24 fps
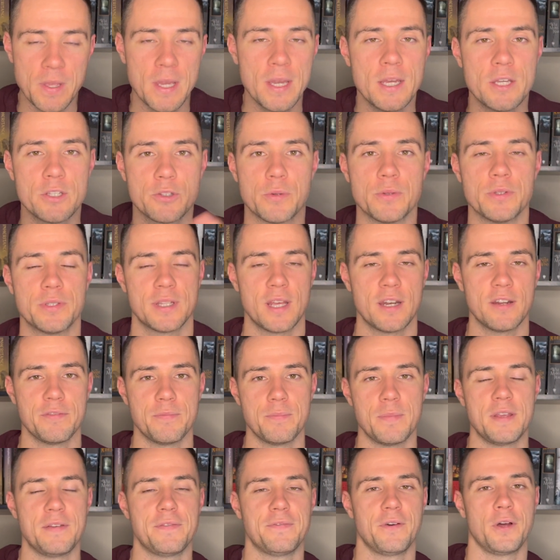So instead of
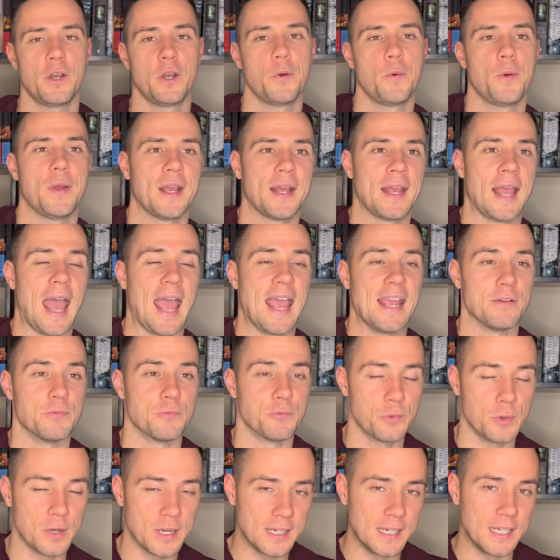me following a
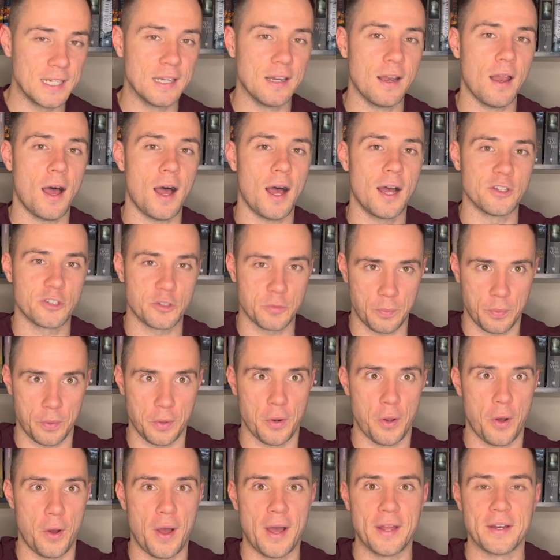really large
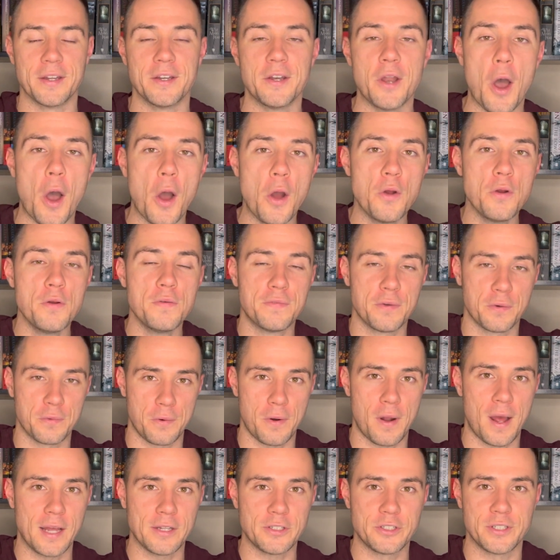plot and an
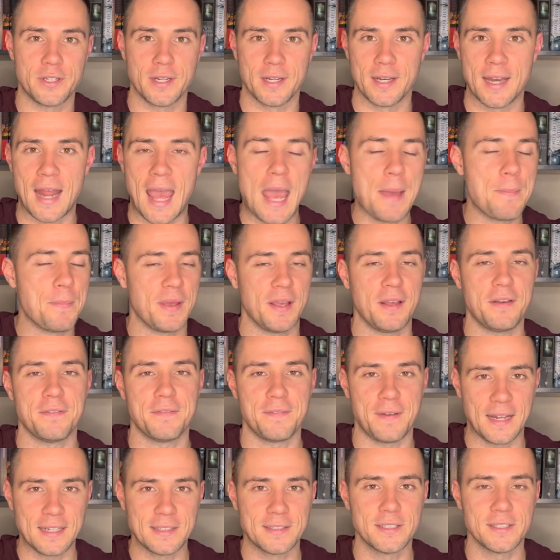overarching epic
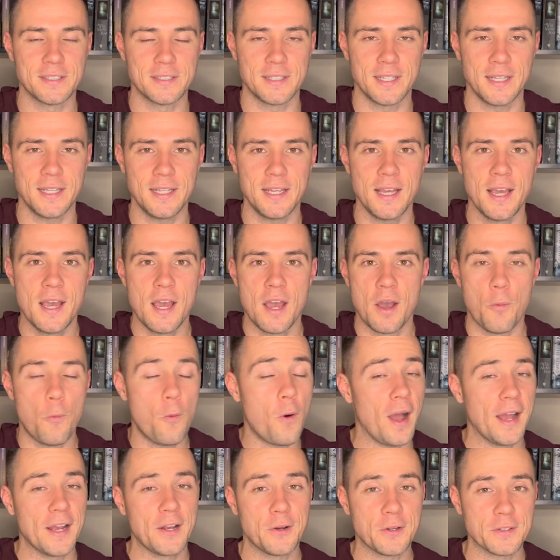fantasy, what
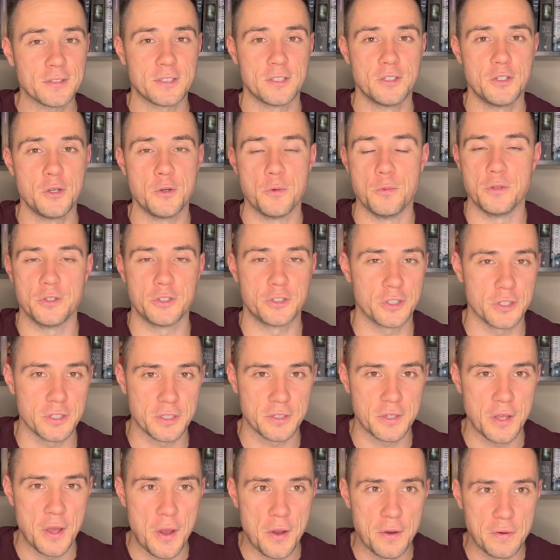I got to do was
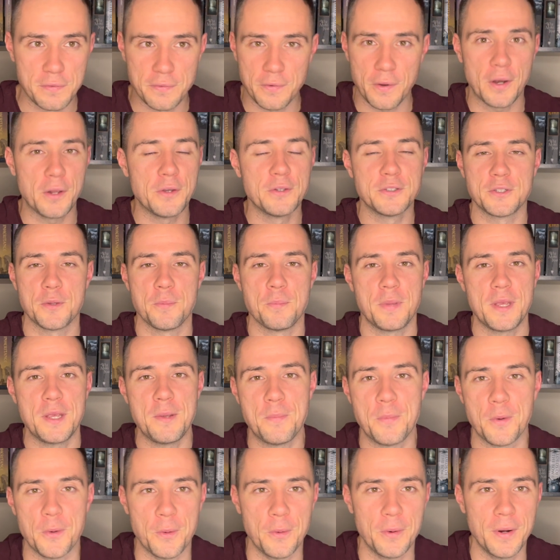just follow some
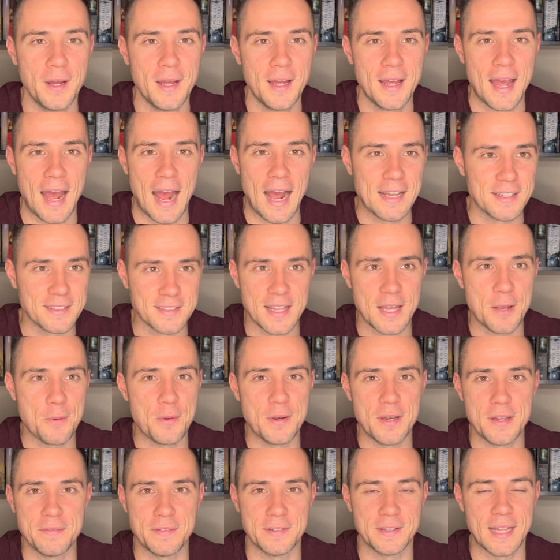people as they were
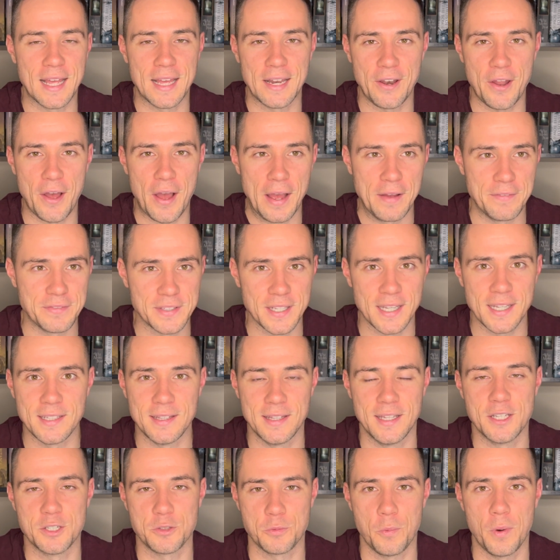living their lives in
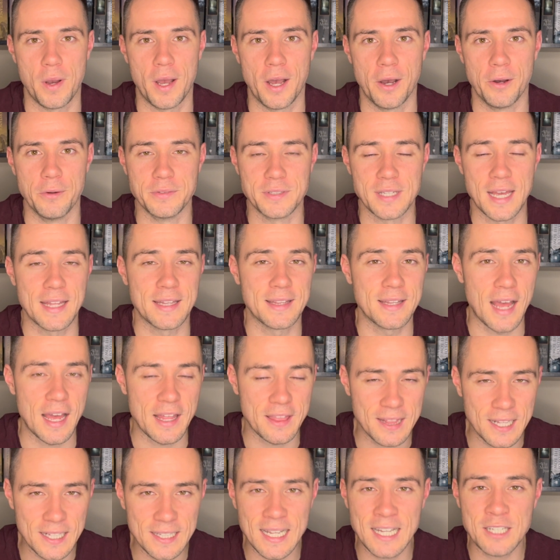this world. And I
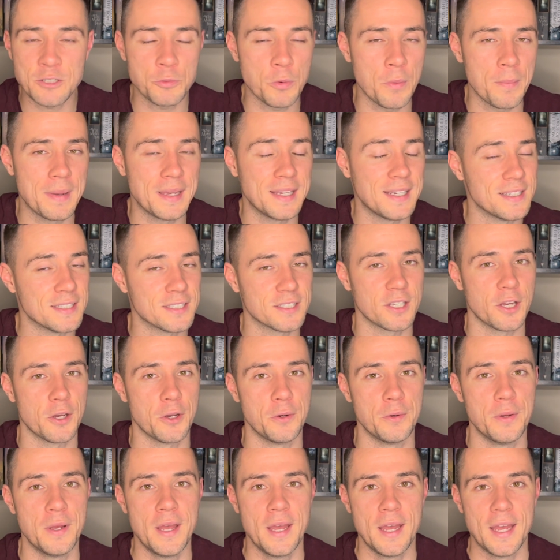think that's what made it
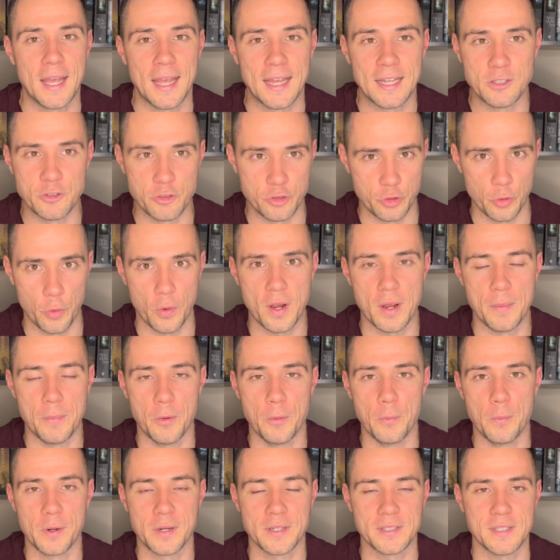so enjoyable,
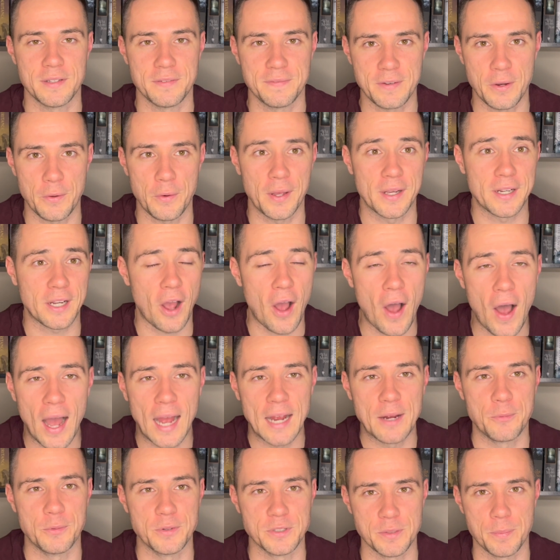because it felt like I
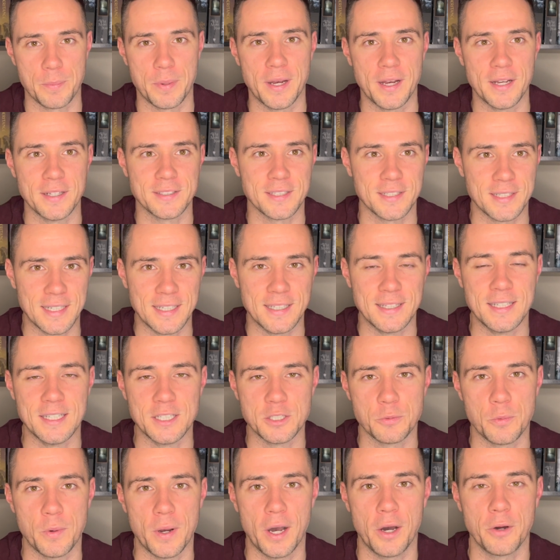was a person in this
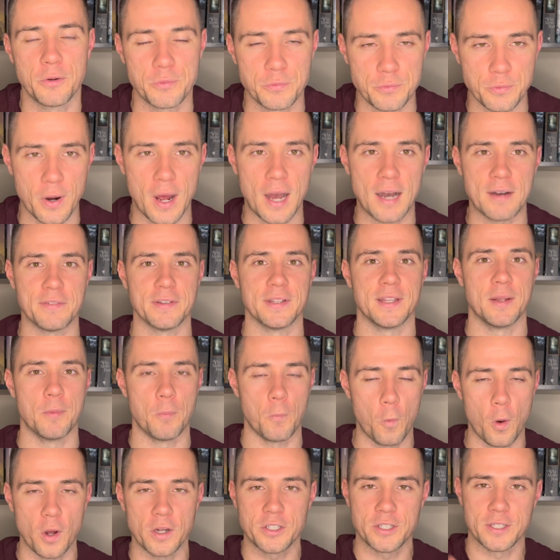world rather than
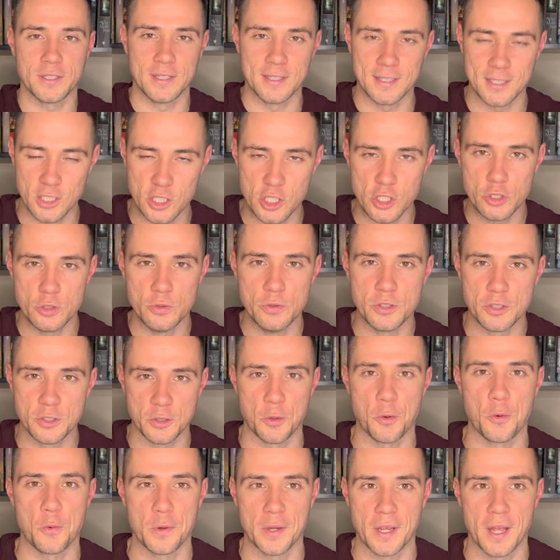watching this huge
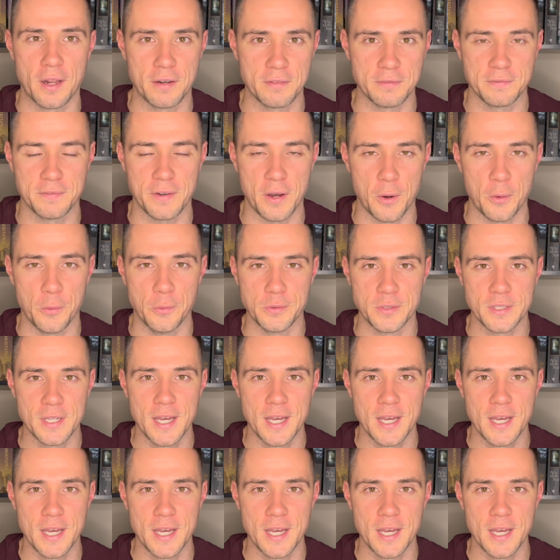story unfold.